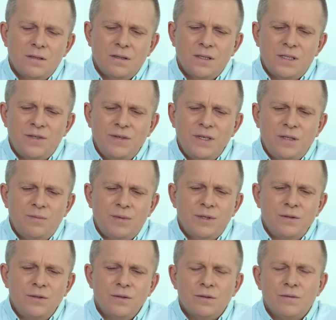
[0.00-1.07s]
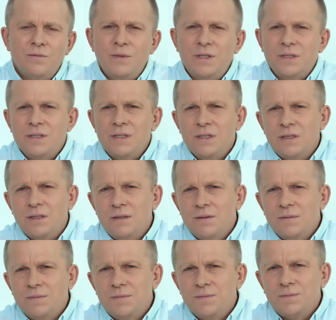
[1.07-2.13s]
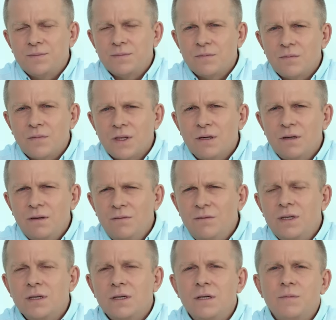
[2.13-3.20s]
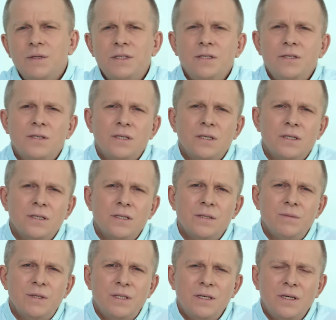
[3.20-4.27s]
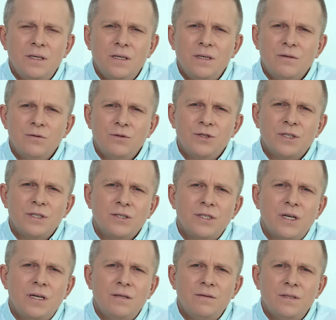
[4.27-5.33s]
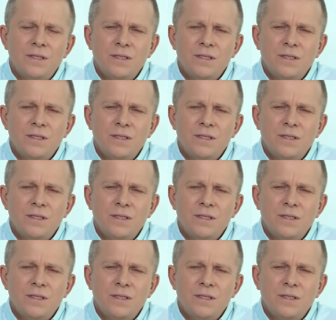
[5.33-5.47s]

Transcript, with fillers: The beast would come into this world in the form of climate change and destroy the whole